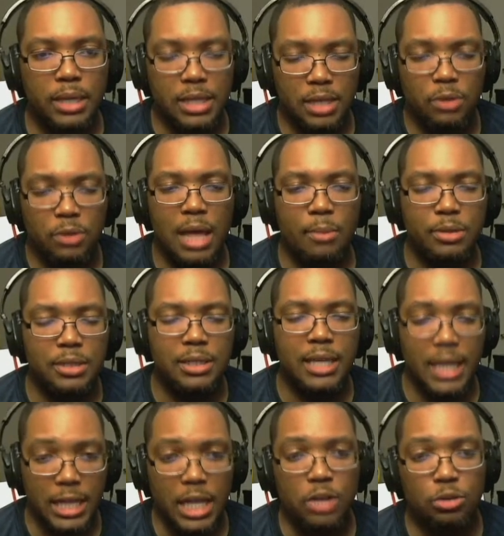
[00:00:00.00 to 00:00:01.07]
Hamilton
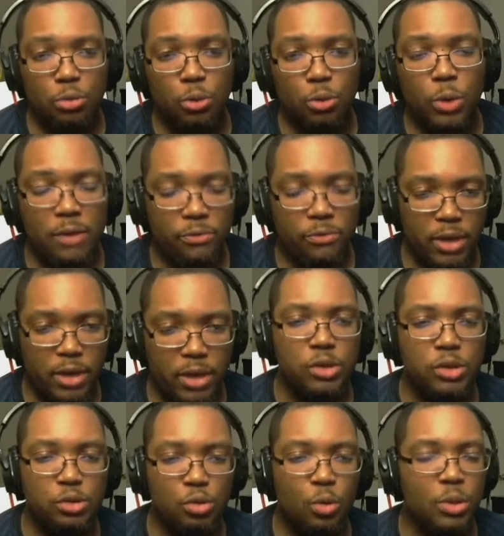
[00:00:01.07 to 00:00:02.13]
in a duel, a fair
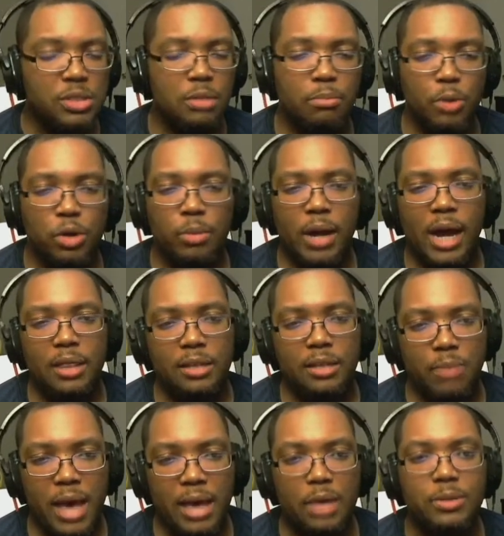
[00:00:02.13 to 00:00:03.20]
duel. It wasn't a murder behind his
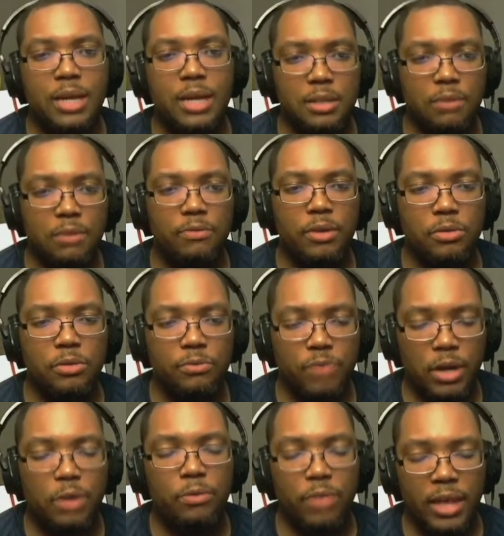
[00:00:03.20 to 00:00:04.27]
back; it was actually a
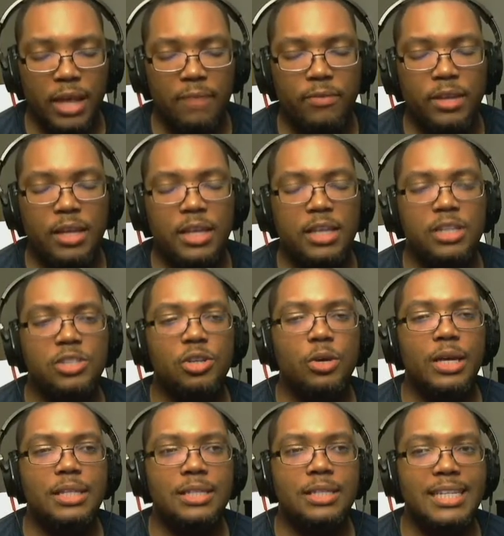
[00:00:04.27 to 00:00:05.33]
fair thing. So
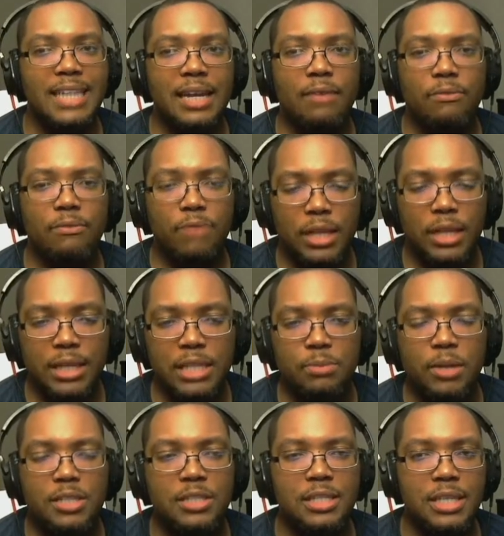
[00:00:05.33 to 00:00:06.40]
he's not a villain as
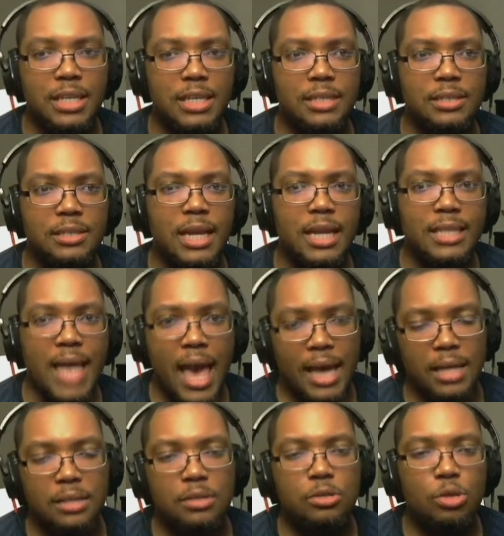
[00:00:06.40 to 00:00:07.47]
much as he is an
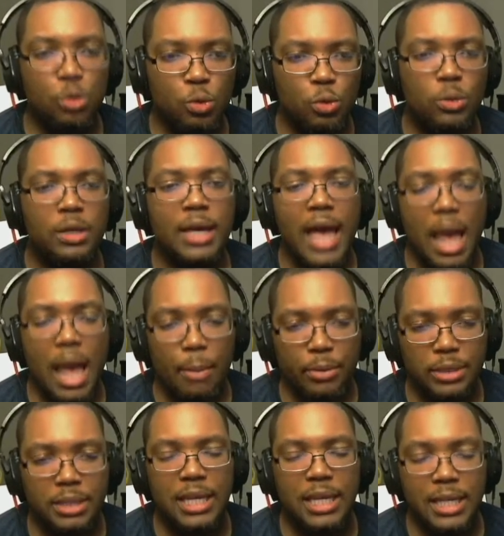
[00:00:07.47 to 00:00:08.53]
antagonist to
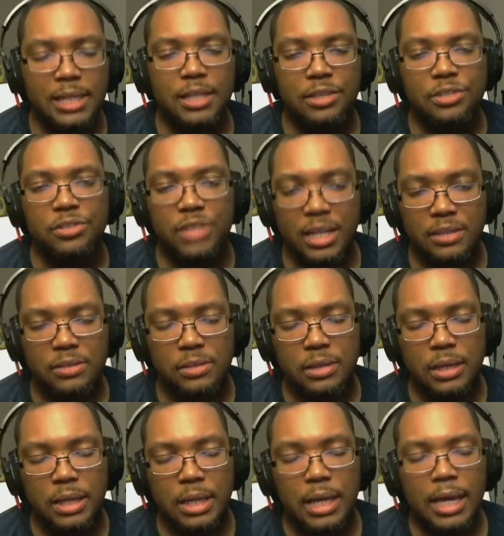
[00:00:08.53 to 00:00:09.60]
Hamilton in this sense.
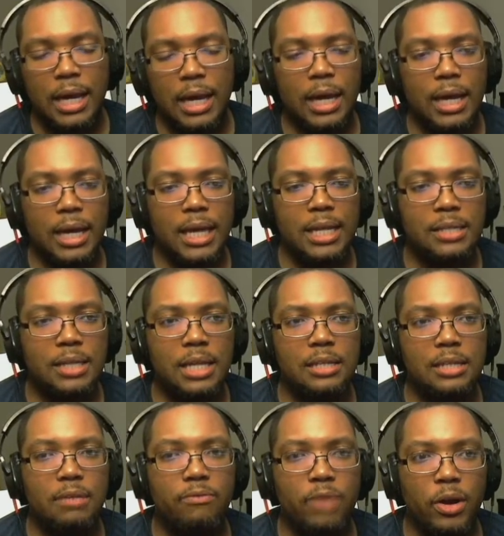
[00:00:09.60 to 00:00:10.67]
Yeah, and it's a
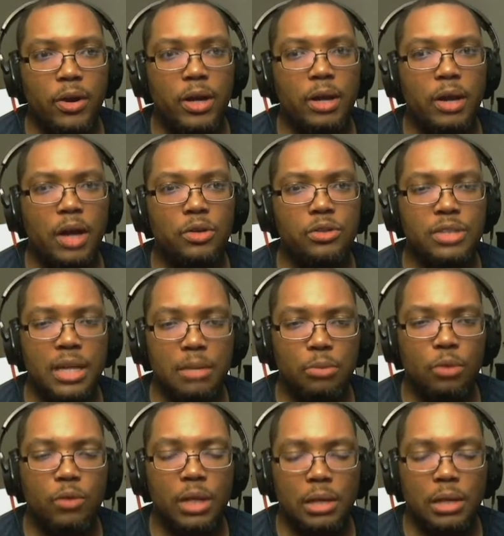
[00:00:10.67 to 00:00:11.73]
very understandable,
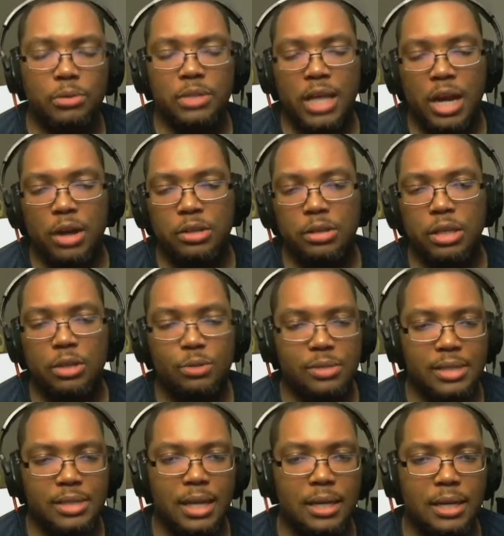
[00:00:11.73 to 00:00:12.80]
relatable character, like you
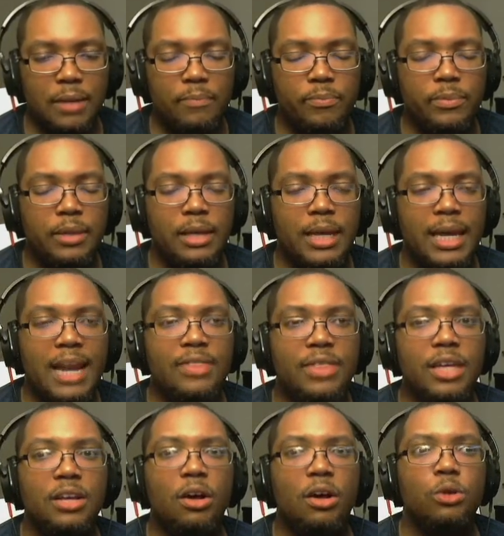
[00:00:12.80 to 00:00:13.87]
said. And I
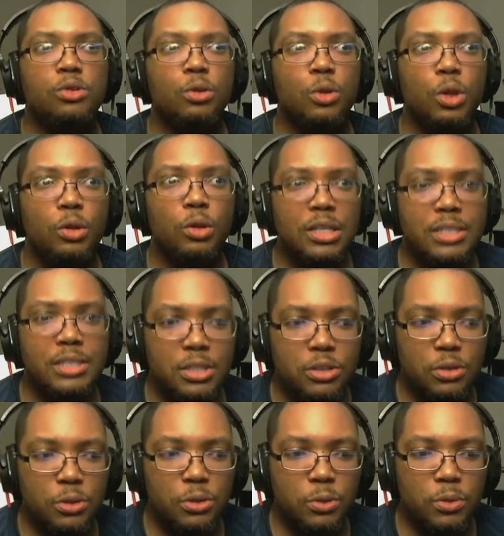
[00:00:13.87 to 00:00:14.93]
think also listening
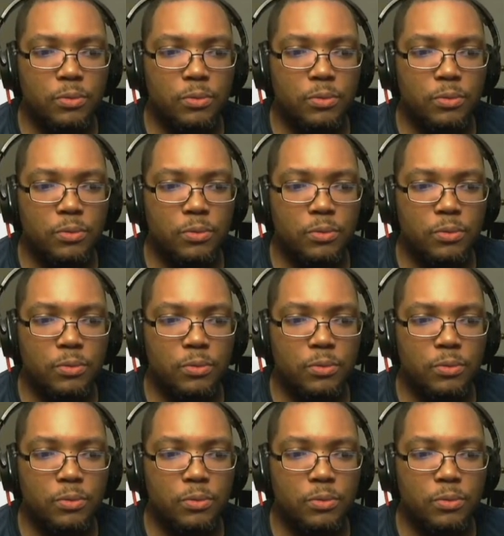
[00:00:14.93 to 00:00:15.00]
to,